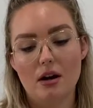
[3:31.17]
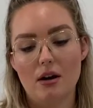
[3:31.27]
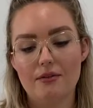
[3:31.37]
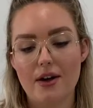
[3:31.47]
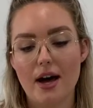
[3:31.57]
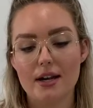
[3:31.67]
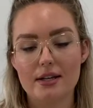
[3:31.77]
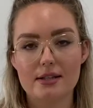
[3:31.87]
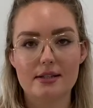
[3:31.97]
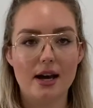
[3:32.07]
of the
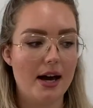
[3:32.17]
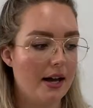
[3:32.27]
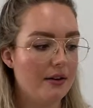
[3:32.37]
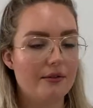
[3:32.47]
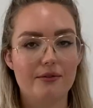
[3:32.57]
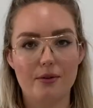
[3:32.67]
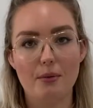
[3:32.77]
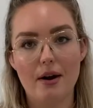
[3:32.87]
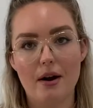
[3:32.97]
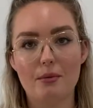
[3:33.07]
underside for
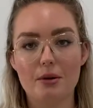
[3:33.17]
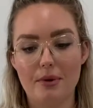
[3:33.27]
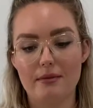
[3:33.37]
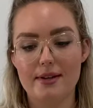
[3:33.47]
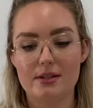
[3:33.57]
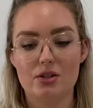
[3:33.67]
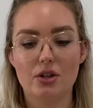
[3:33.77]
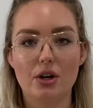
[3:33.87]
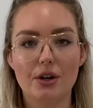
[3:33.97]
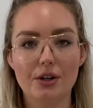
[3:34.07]
where I want my resin to
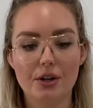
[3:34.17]
go.